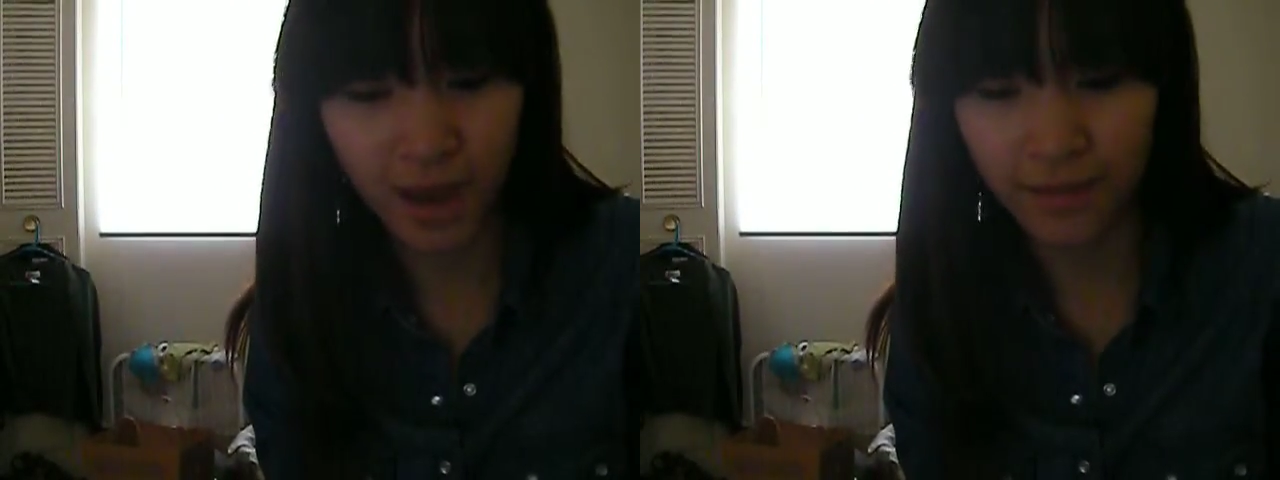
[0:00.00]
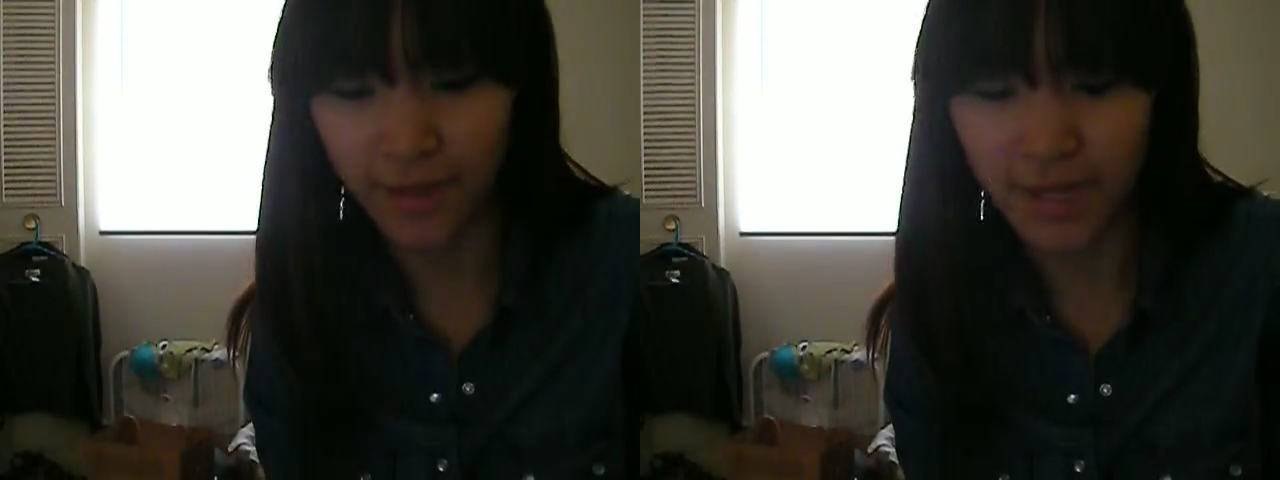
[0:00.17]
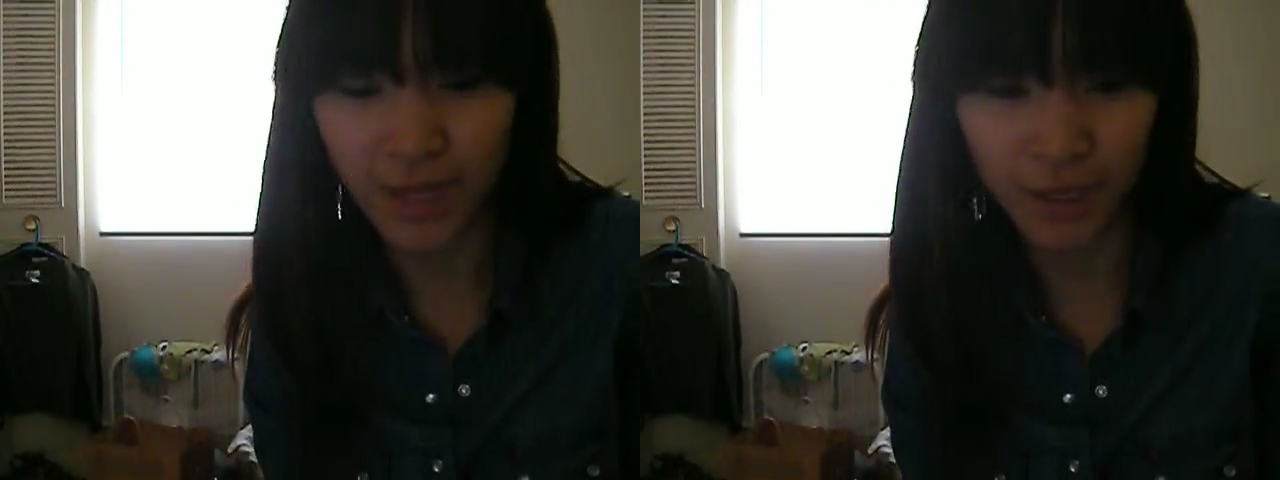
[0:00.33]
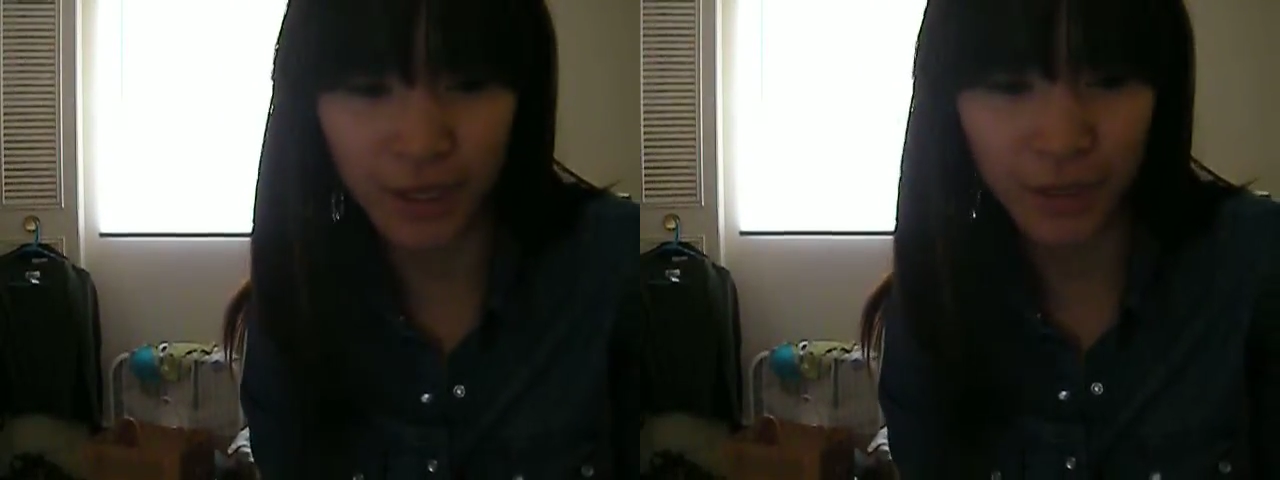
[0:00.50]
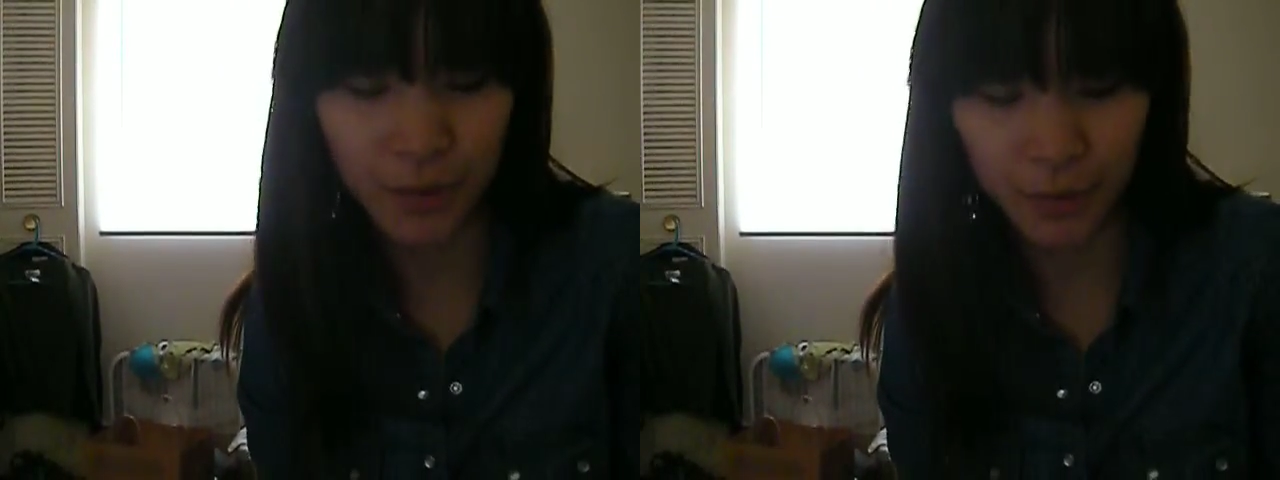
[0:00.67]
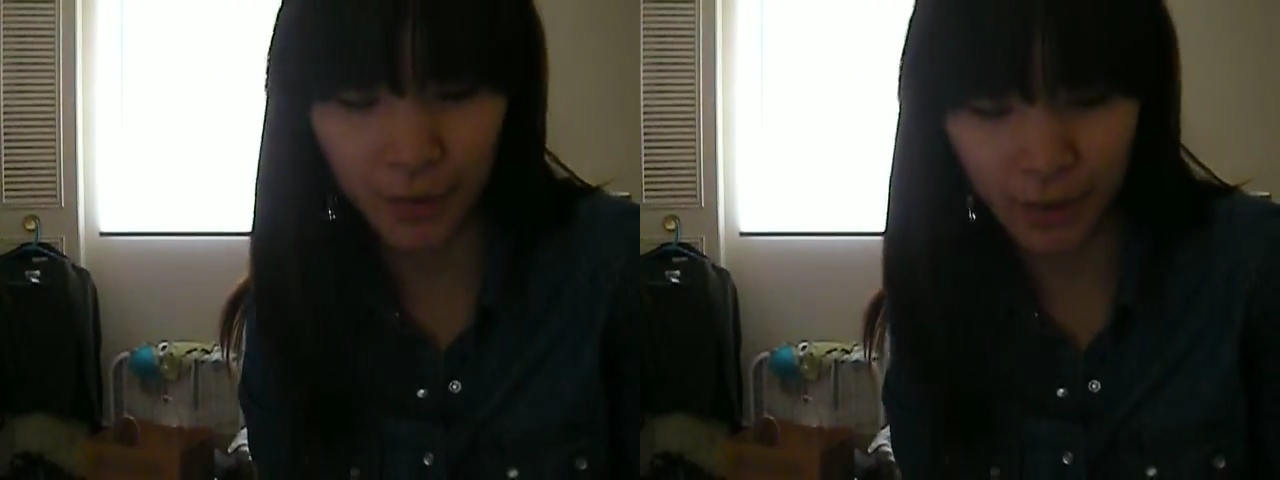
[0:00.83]
And they tell
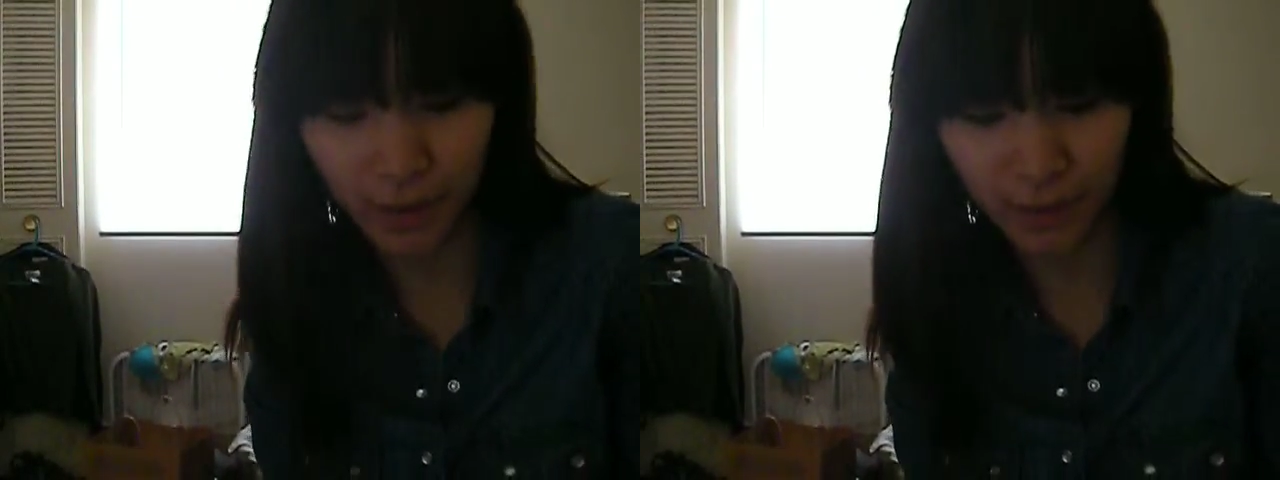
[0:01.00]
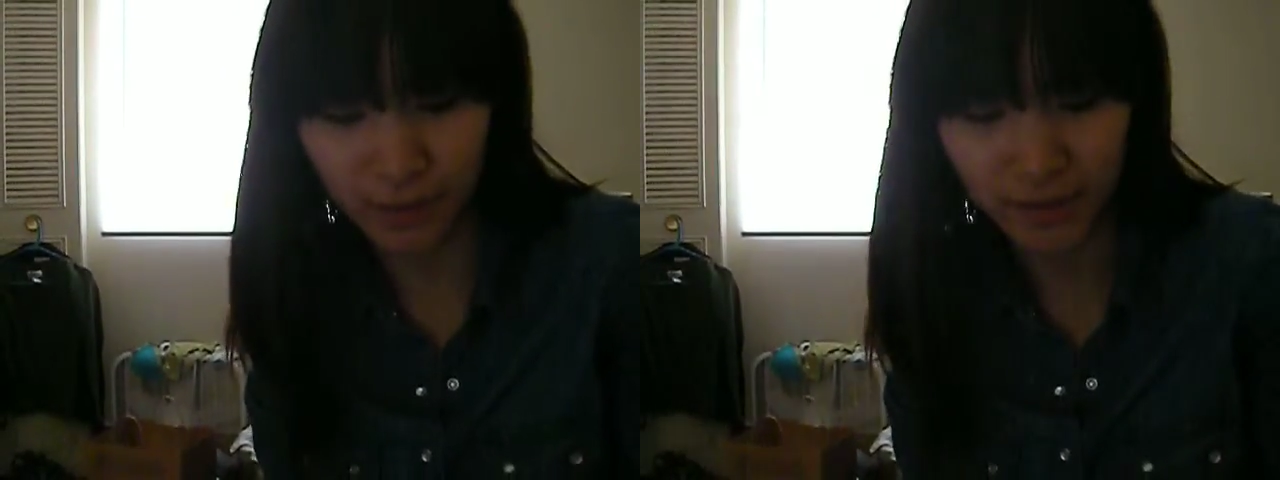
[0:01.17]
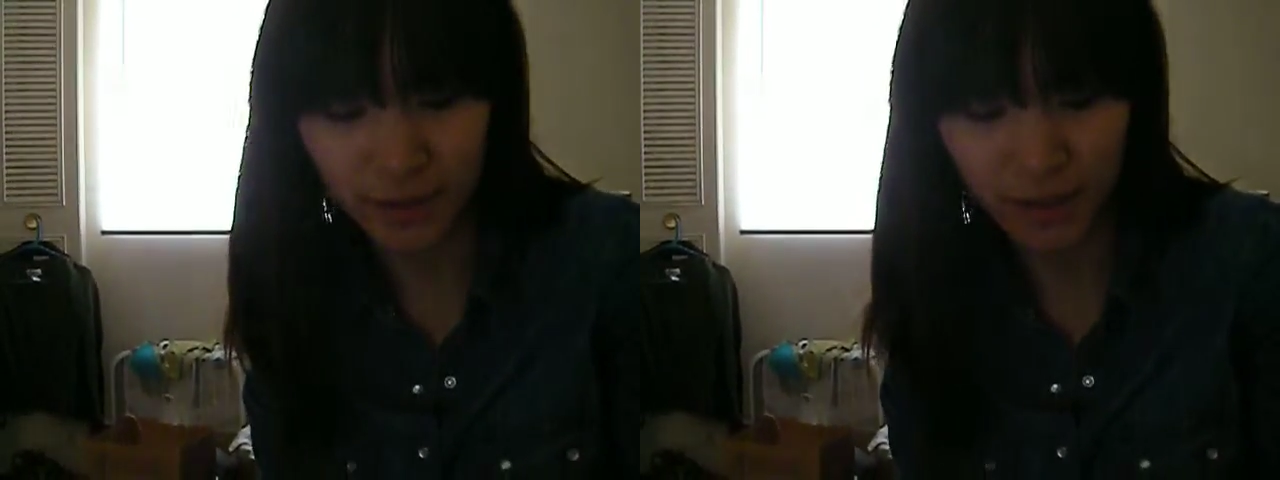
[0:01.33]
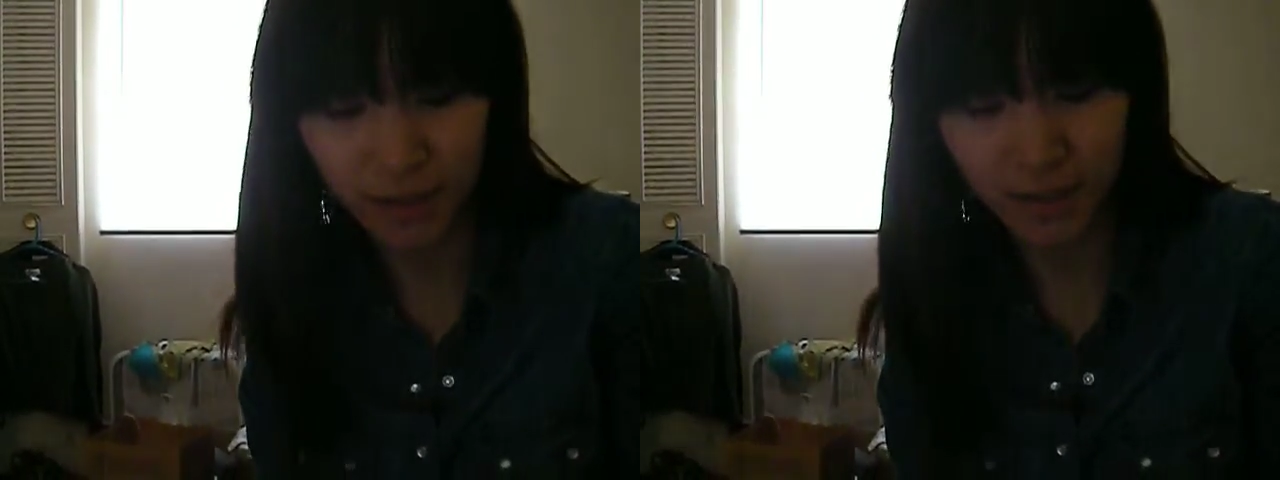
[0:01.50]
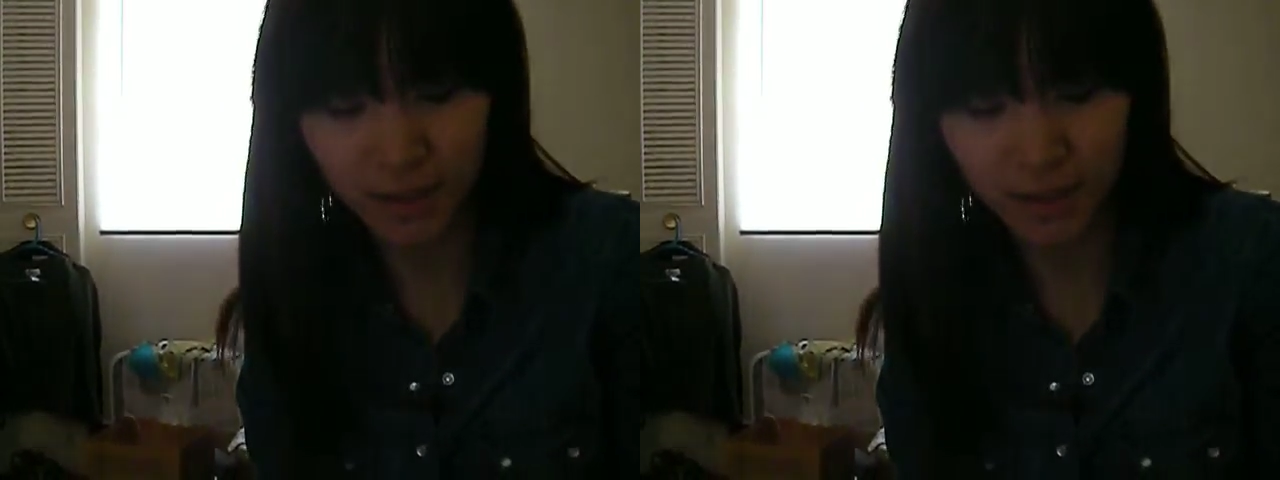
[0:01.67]
you, well,